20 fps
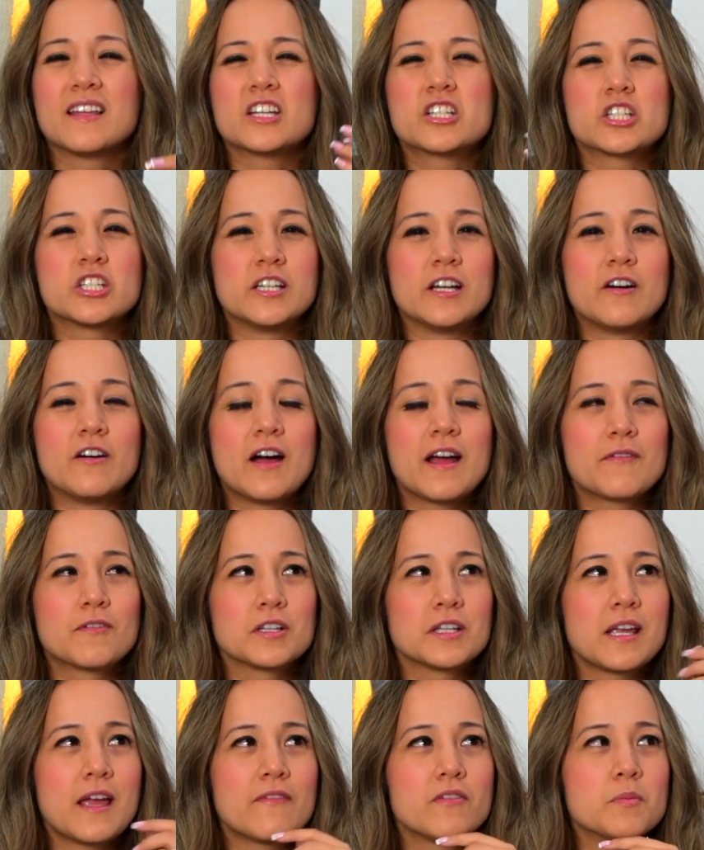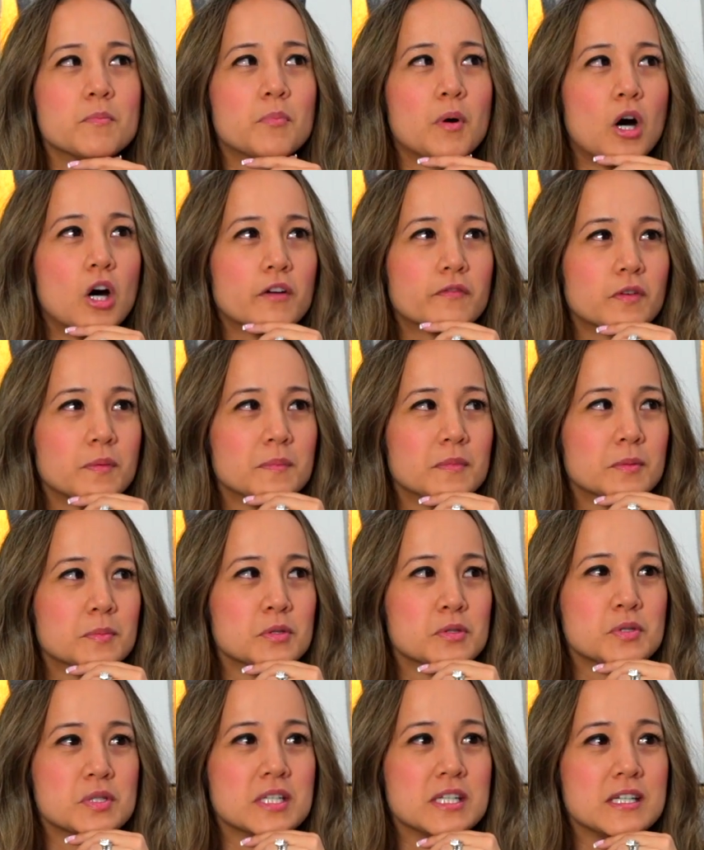Chanel, I really haven't bought from the
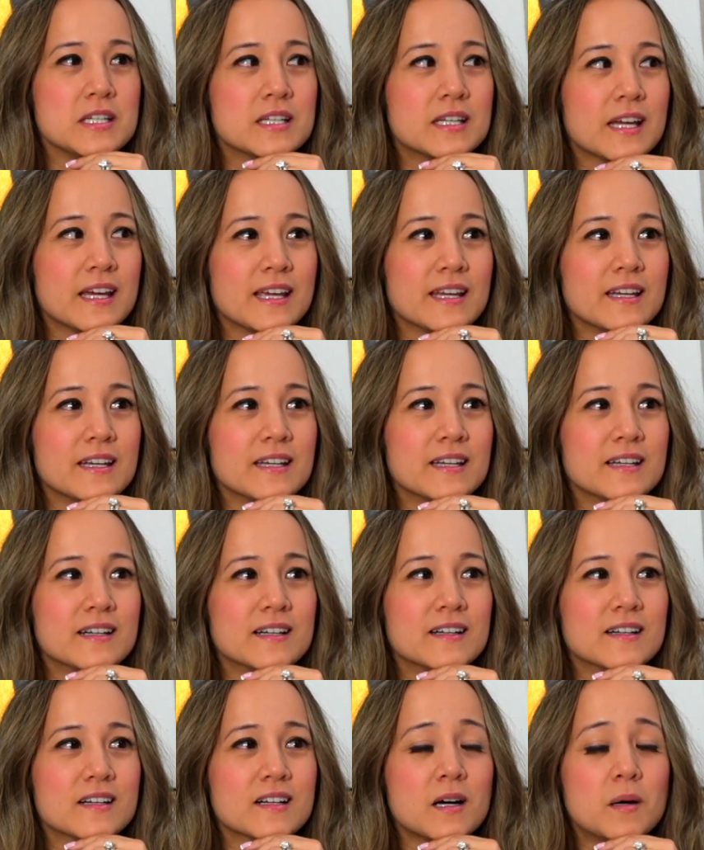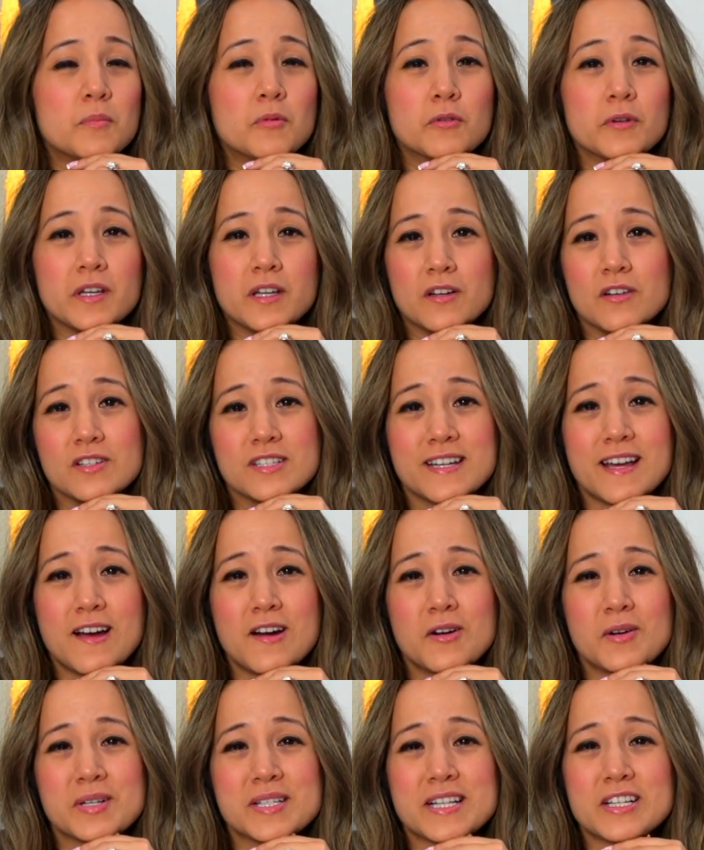boutique in a couple years
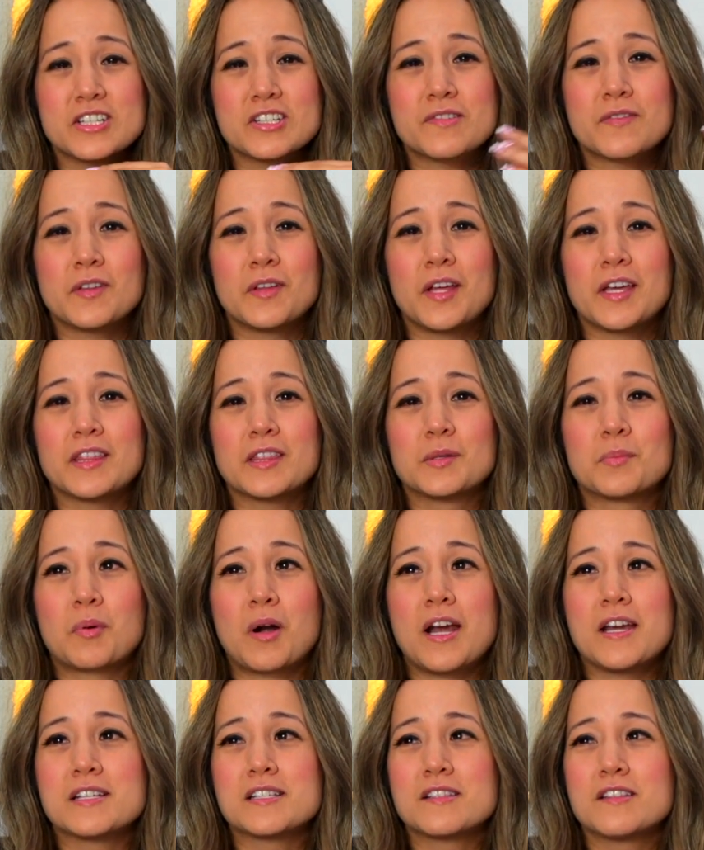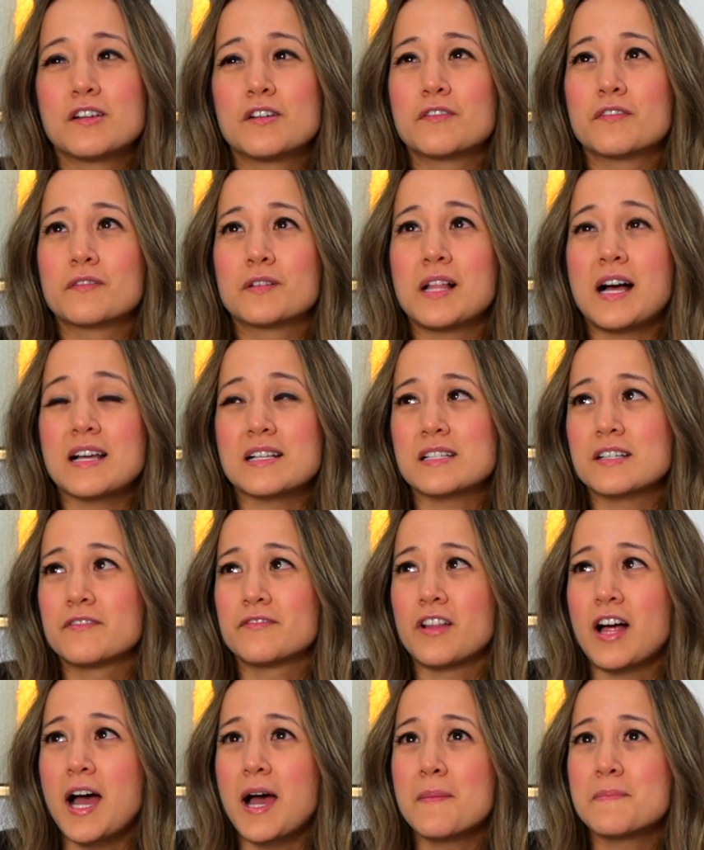now because I just feel like the price of their classic
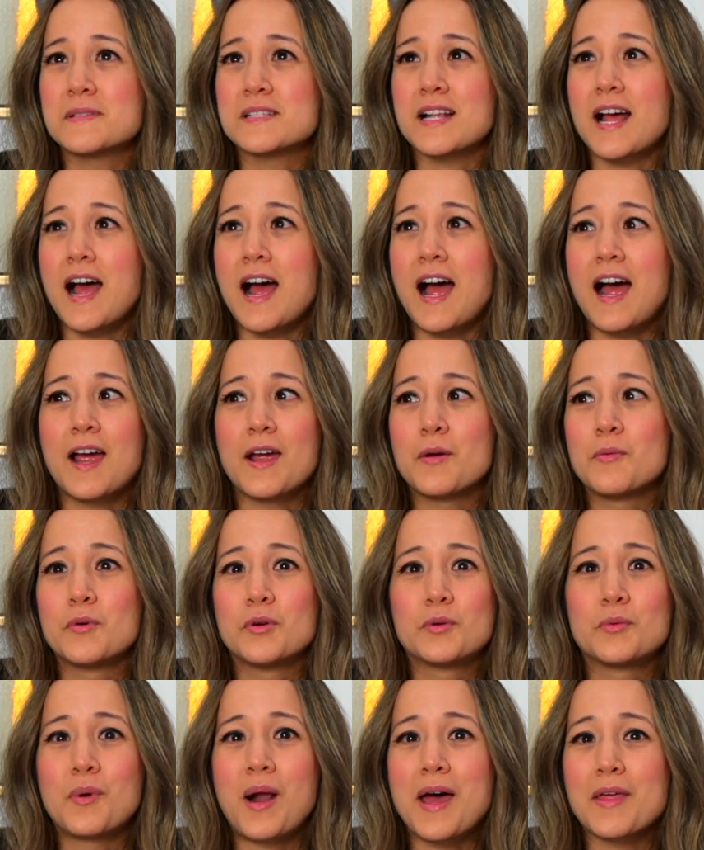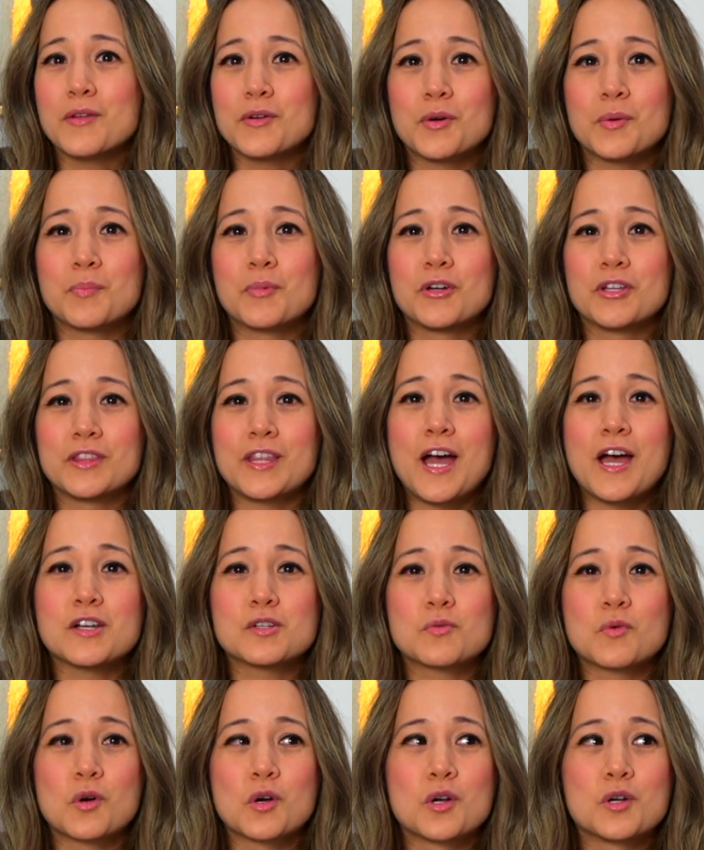flaps, I would rather put that
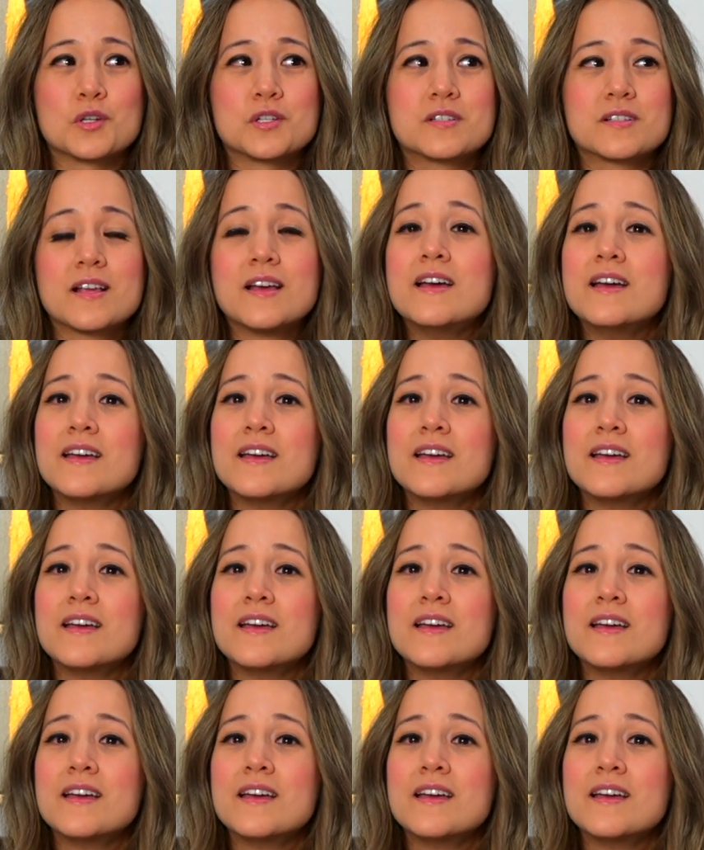towards